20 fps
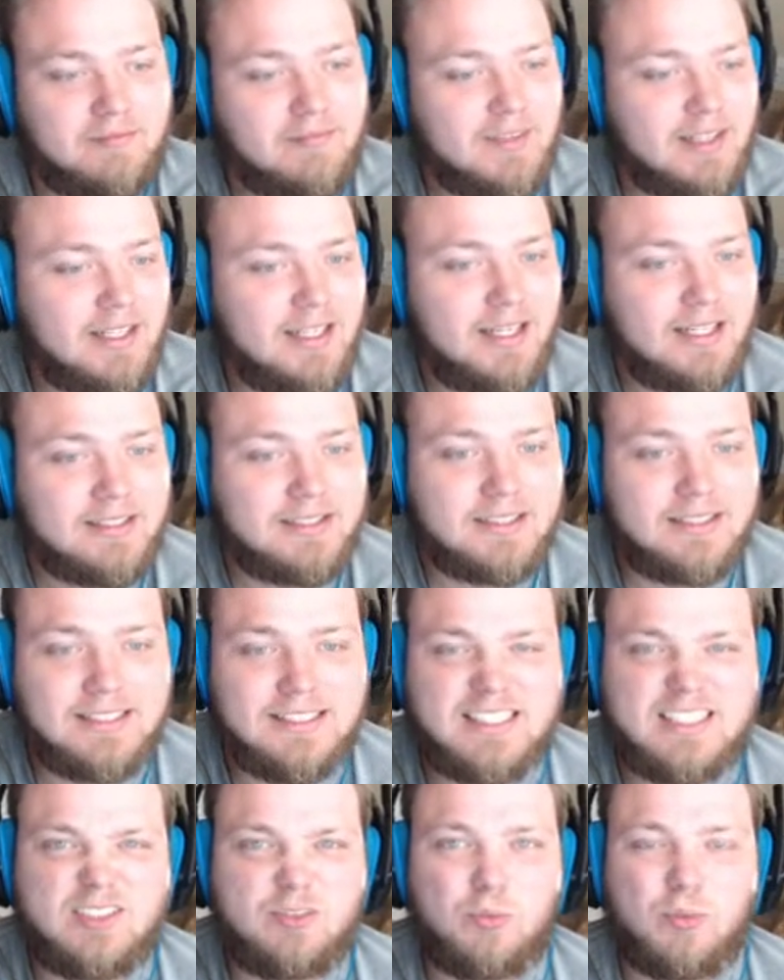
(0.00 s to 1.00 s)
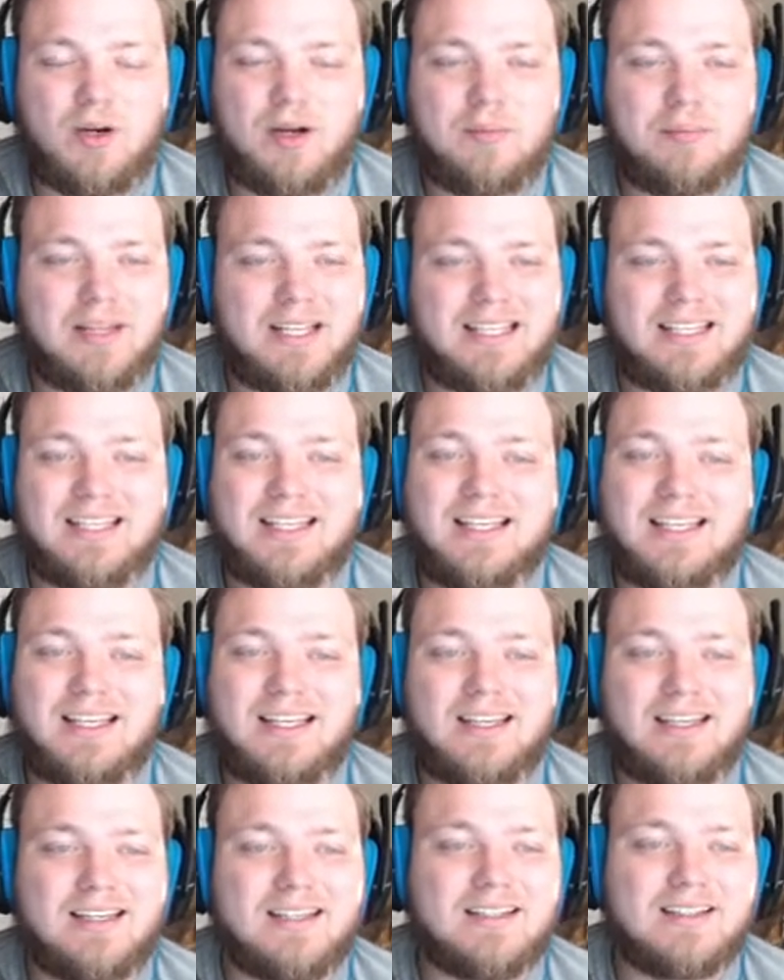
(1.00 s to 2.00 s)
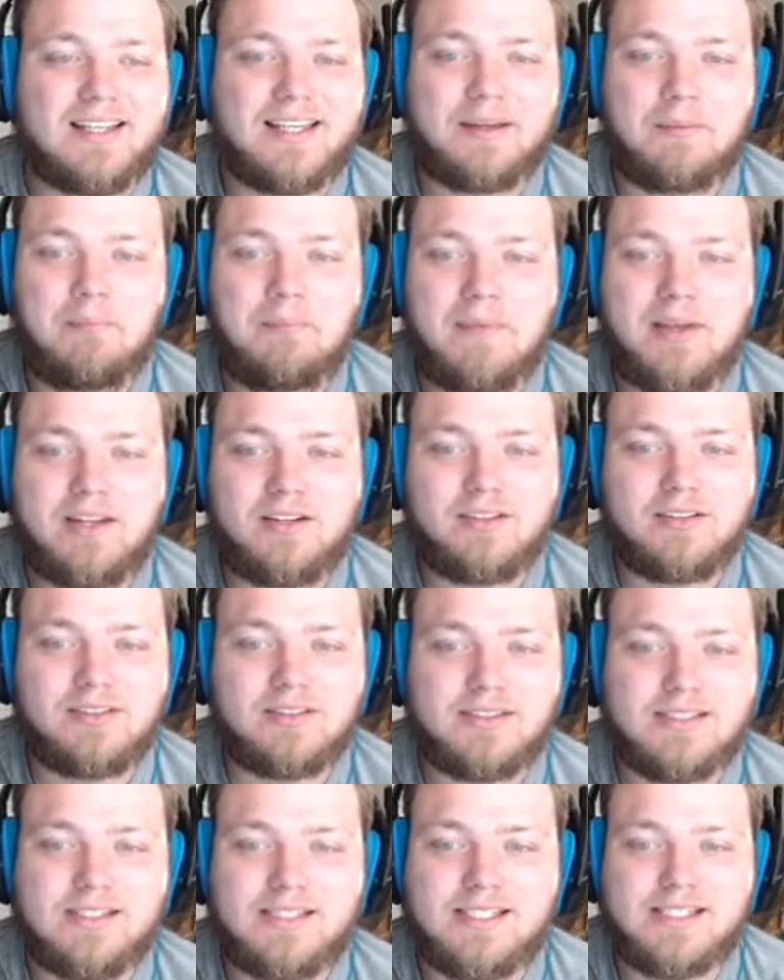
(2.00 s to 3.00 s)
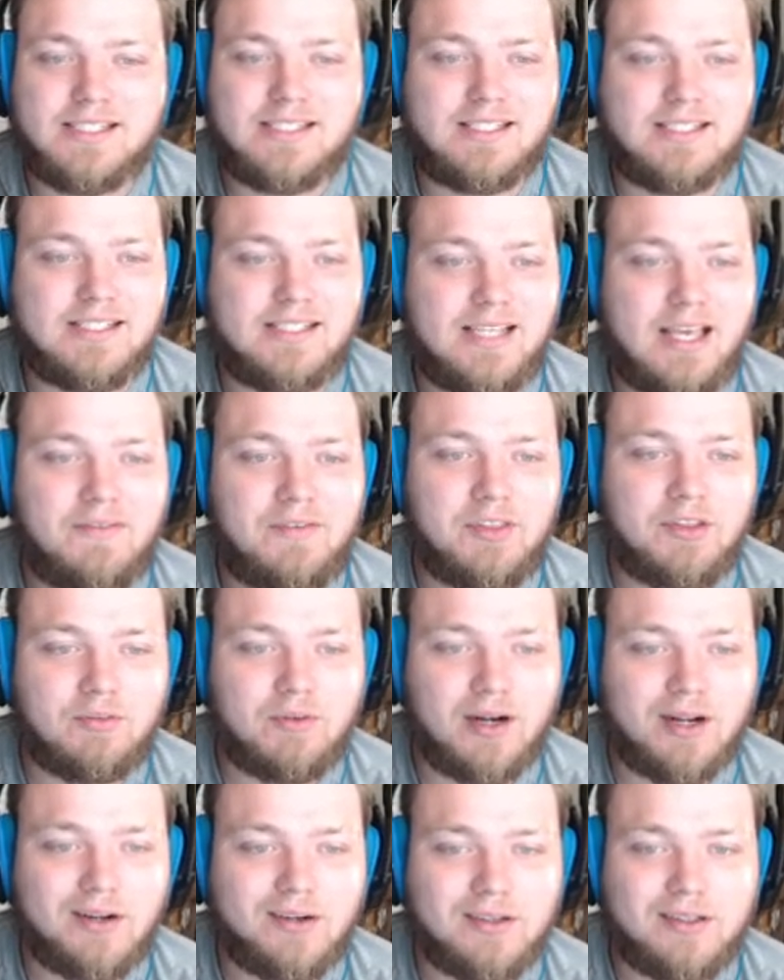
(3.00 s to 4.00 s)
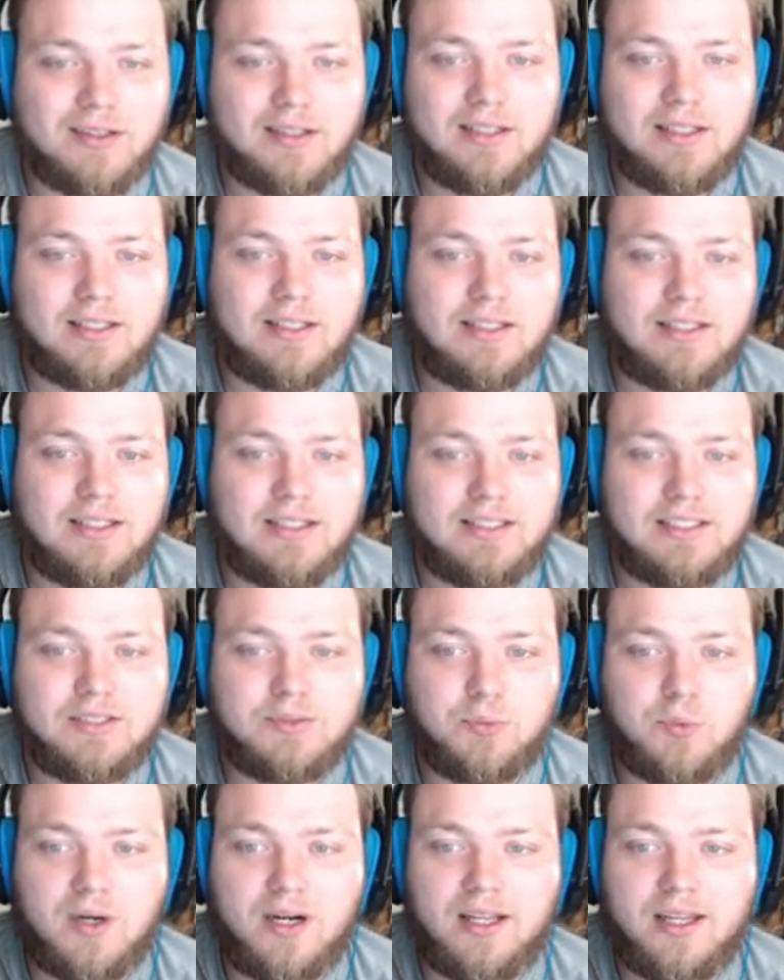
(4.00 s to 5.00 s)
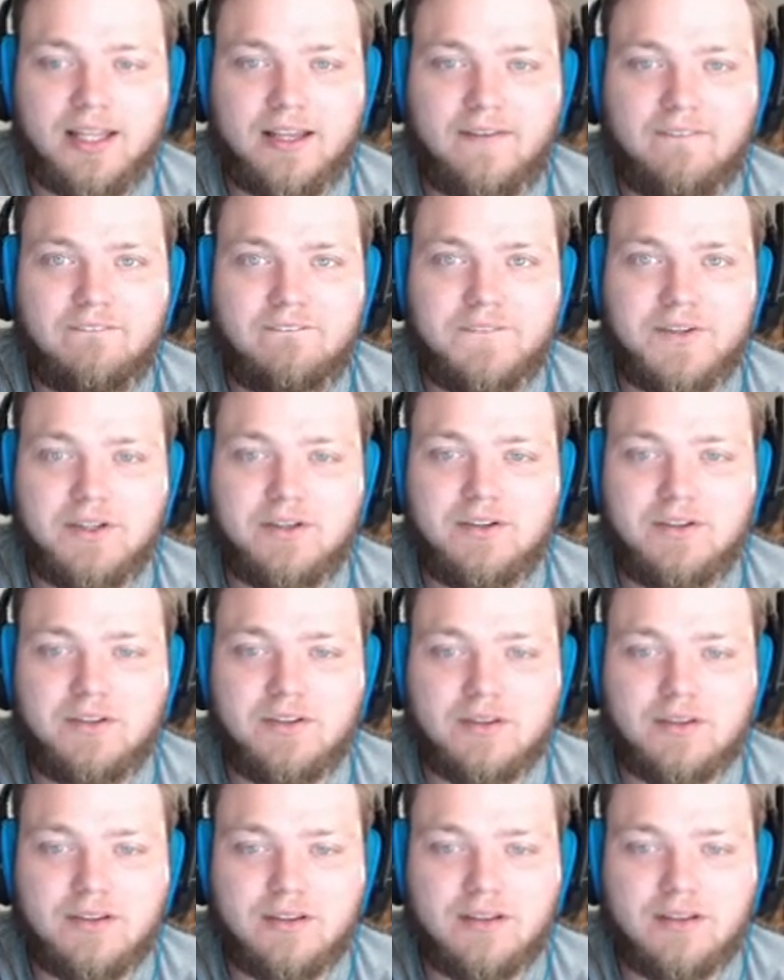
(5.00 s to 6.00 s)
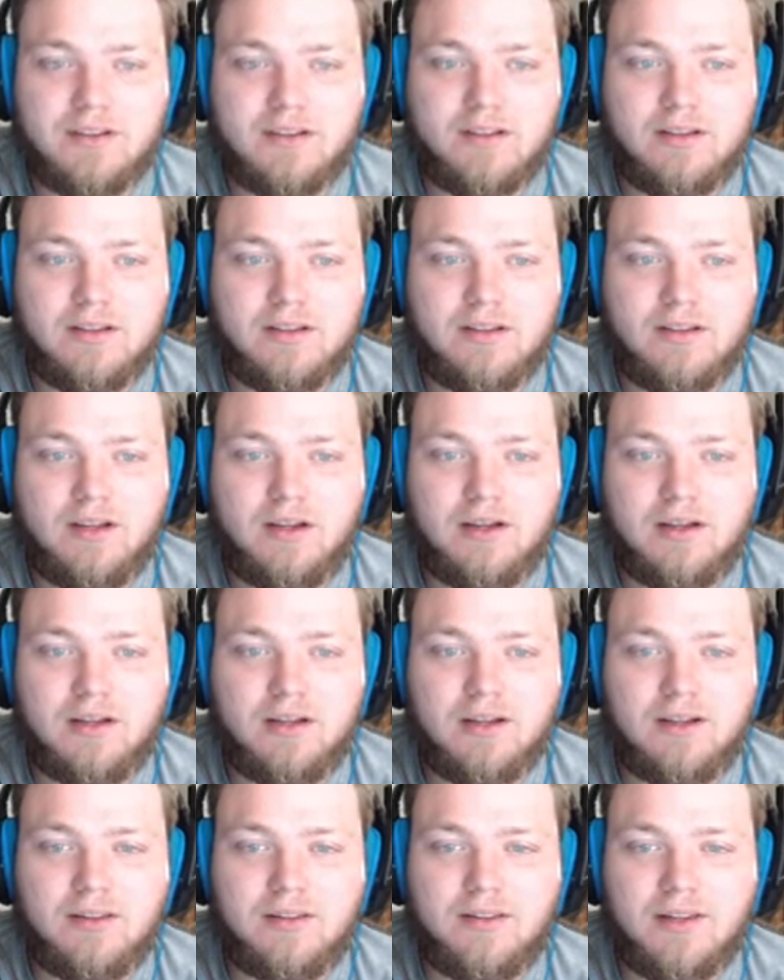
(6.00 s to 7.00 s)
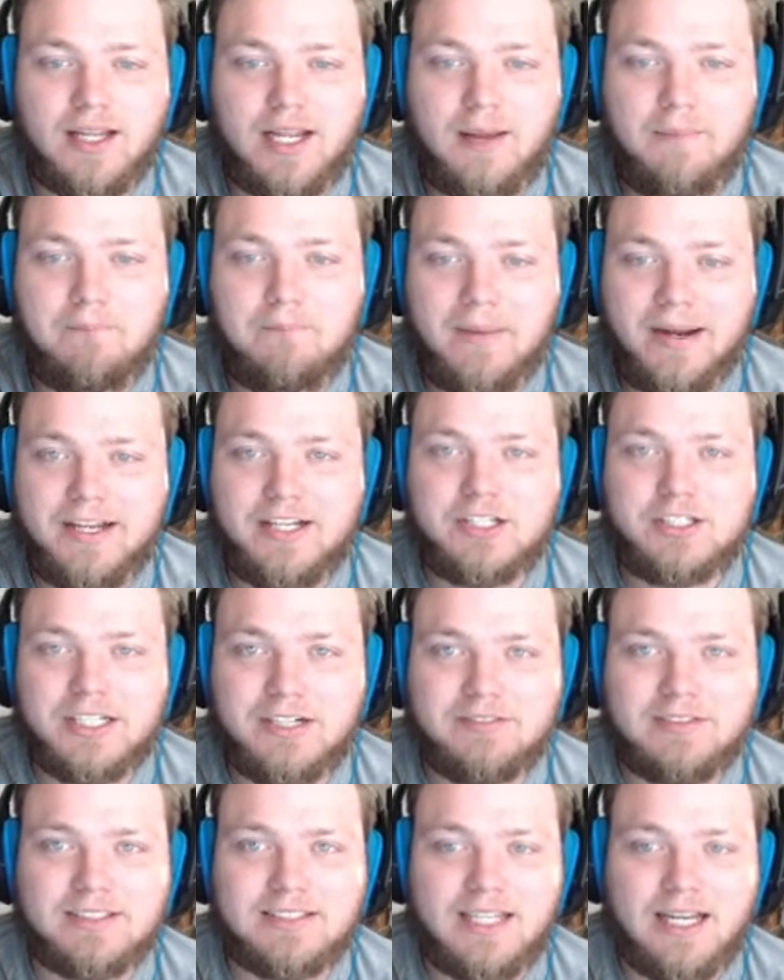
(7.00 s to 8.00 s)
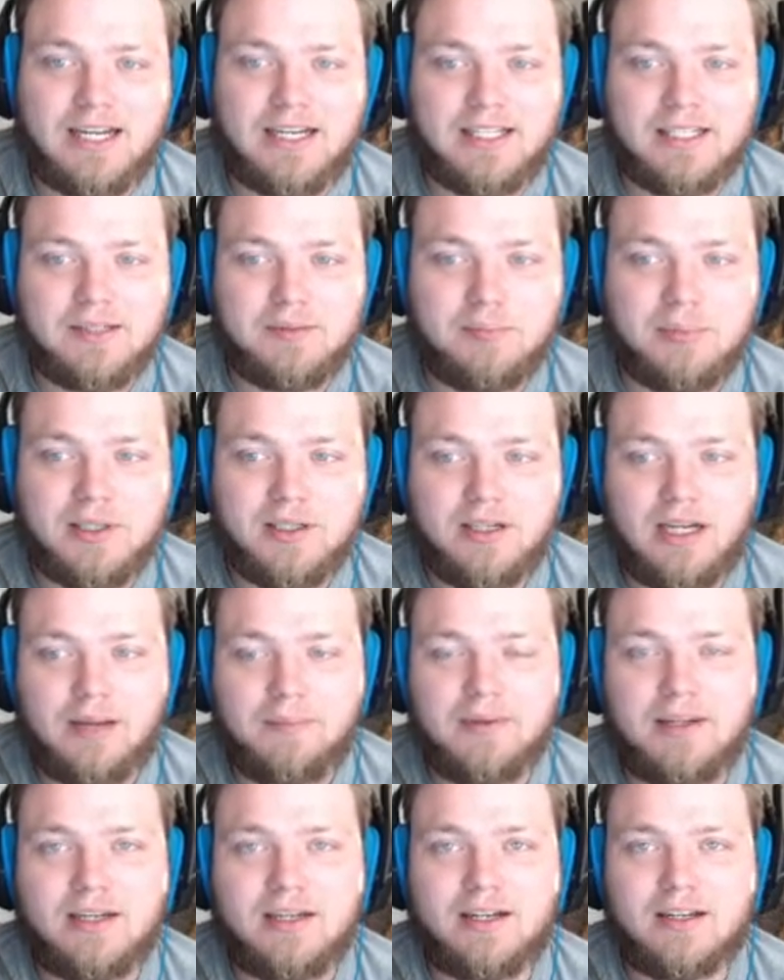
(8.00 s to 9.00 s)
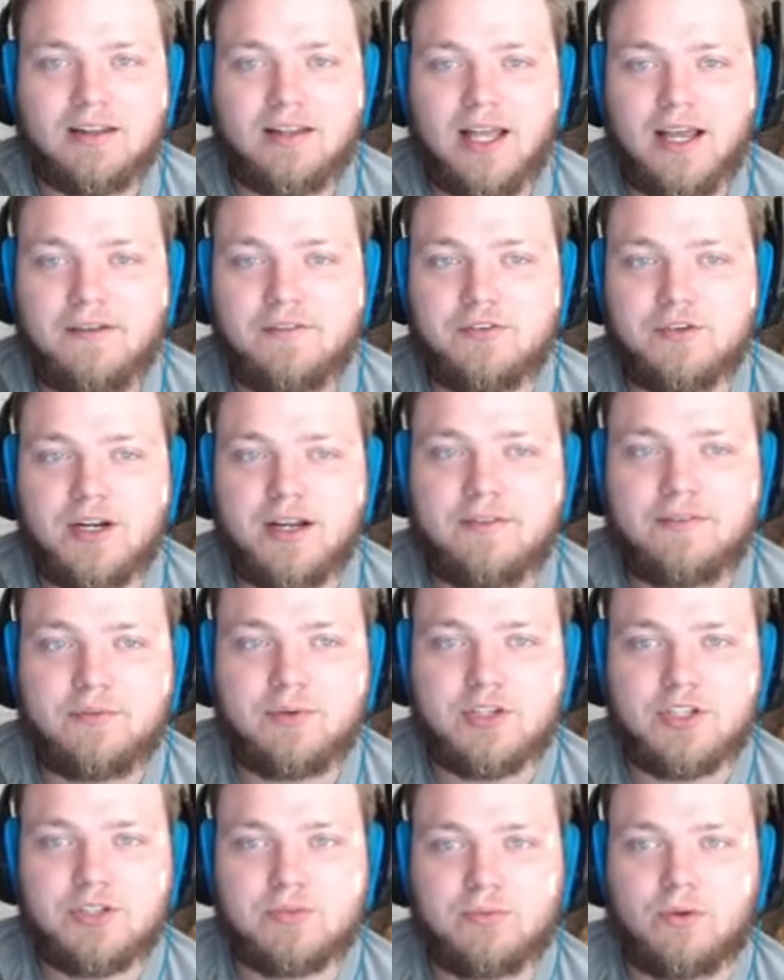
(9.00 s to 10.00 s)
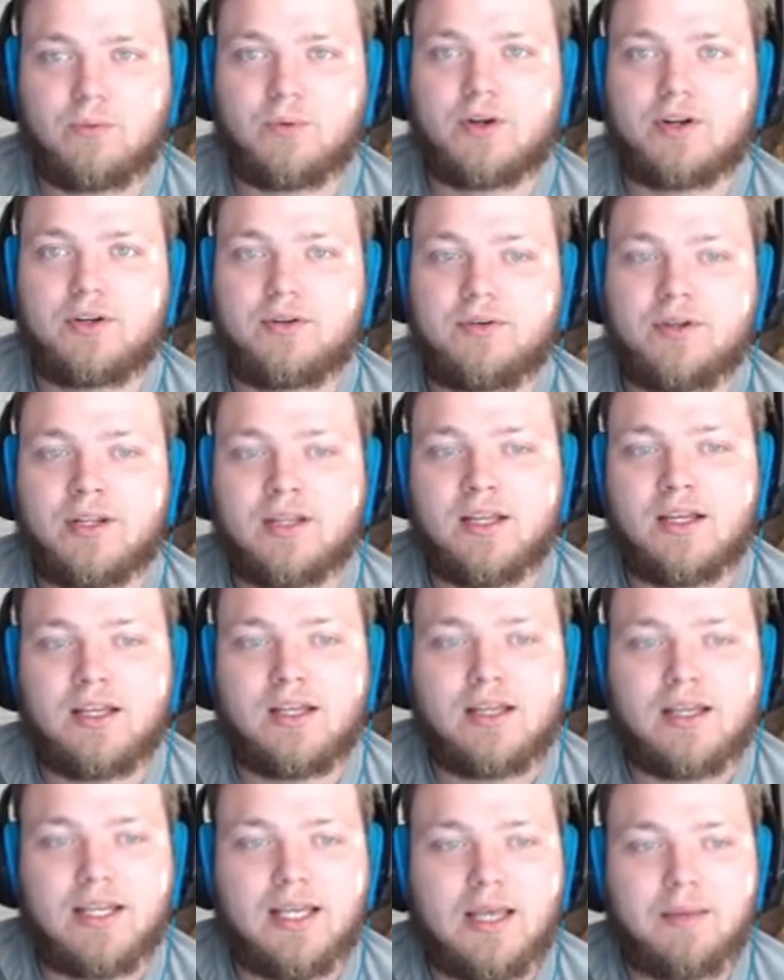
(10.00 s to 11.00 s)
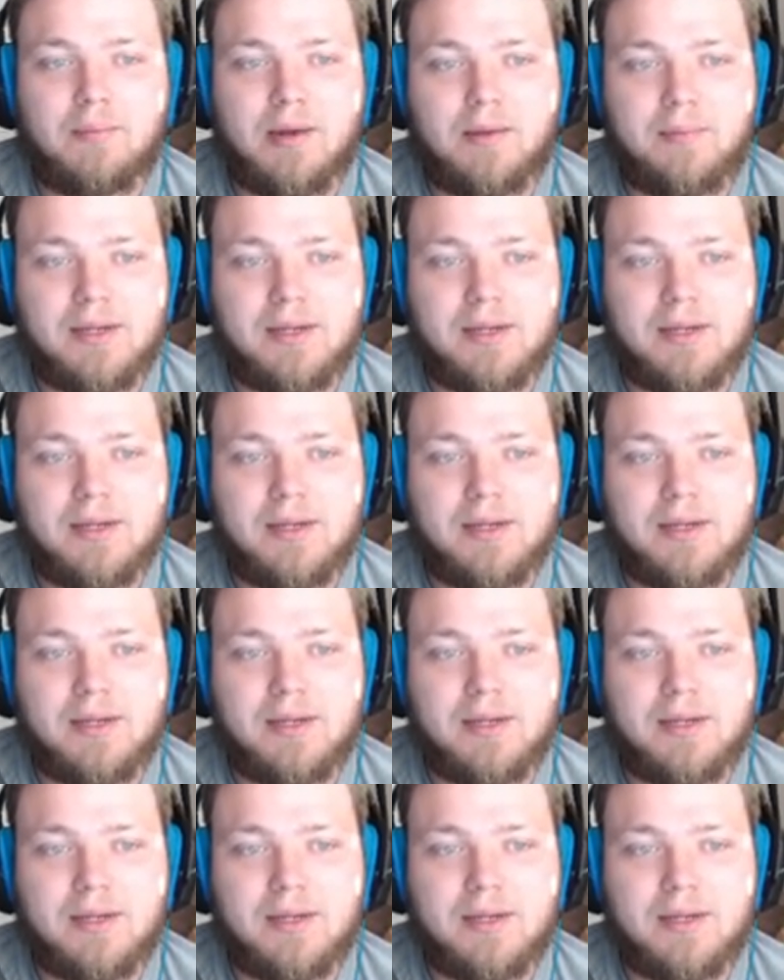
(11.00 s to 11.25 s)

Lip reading: Yeah, see, this is where I'm like, like middle, 6th, 7th round. This is where I like feel like I might draft a tight end, but I mean in a live draft, which is what we're doing, it might be